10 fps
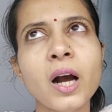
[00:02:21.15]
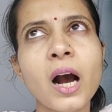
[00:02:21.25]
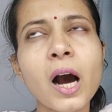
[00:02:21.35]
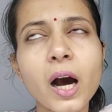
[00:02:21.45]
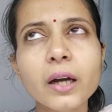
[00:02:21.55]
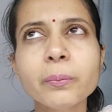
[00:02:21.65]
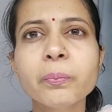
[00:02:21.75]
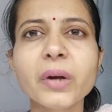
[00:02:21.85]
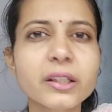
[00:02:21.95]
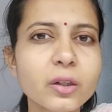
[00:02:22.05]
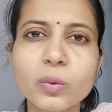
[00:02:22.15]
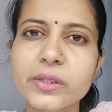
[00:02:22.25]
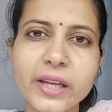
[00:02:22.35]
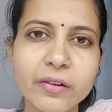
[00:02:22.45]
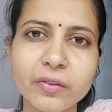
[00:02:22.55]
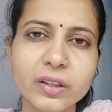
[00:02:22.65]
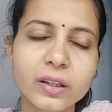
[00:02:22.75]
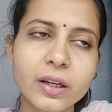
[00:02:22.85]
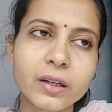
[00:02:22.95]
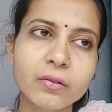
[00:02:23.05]
her brother was
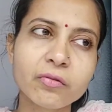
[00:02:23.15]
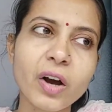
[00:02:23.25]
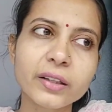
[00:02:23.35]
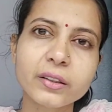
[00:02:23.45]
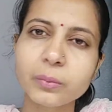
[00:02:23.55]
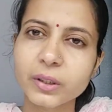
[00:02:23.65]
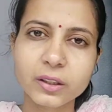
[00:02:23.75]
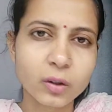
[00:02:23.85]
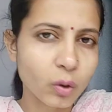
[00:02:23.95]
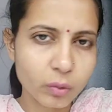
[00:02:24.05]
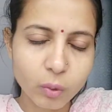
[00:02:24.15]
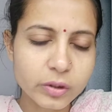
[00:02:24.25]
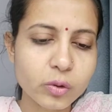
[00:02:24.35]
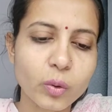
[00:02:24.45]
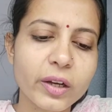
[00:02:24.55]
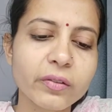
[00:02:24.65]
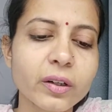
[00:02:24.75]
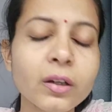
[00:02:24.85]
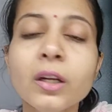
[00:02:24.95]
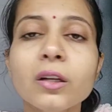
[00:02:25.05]
everything, father, mother, or
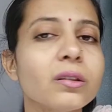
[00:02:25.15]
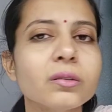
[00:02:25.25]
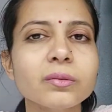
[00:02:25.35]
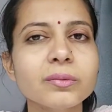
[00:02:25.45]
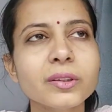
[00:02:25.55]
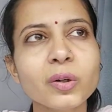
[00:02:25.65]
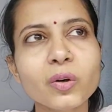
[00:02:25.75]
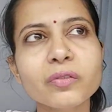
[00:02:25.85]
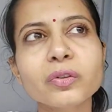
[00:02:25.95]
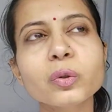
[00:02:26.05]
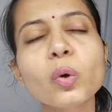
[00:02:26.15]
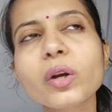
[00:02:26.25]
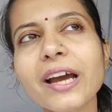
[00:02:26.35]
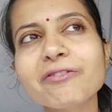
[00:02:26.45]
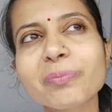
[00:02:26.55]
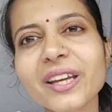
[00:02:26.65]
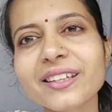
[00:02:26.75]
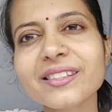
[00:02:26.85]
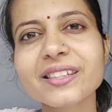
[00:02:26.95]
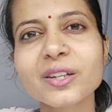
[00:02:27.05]
whatsoever. If you don't have
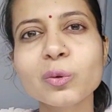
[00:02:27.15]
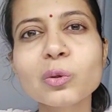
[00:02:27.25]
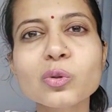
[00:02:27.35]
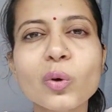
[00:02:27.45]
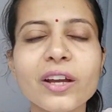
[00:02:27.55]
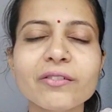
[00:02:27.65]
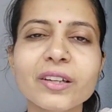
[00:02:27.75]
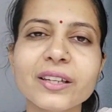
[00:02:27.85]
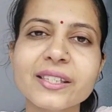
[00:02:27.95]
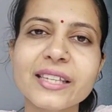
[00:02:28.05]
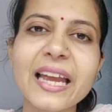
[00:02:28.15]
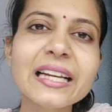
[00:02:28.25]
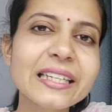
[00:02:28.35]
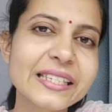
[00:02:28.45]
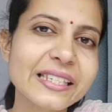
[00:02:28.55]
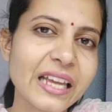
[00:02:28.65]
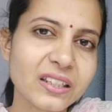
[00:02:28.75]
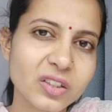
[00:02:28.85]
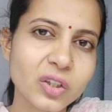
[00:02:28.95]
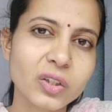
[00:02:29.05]
parents, then whosoever is eldest
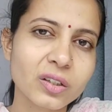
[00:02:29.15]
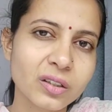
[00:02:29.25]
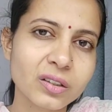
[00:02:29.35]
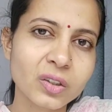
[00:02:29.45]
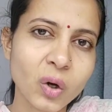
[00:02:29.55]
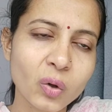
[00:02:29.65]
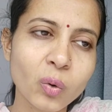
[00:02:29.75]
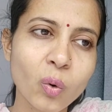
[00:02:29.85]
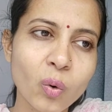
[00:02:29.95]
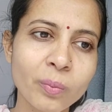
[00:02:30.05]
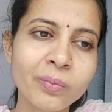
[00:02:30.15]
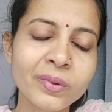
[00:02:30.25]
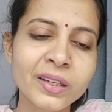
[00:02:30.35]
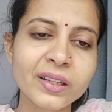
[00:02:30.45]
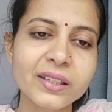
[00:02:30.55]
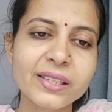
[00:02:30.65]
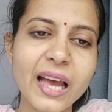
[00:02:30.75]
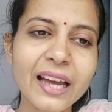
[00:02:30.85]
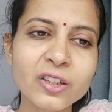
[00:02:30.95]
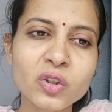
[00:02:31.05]
at your home is
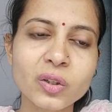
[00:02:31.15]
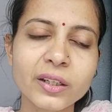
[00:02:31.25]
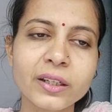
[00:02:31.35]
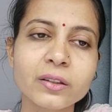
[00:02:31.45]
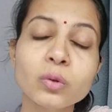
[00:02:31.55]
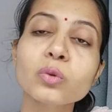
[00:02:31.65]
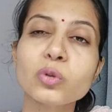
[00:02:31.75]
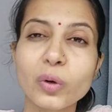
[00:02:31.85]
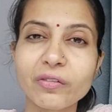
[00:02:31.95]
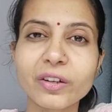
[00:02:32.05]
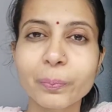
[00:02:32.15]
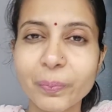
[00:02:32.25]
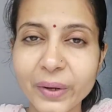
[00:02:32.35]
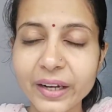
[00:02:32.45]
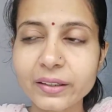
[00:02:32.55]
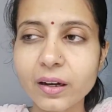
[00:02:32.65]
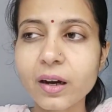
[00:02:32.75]
actually whosoever bred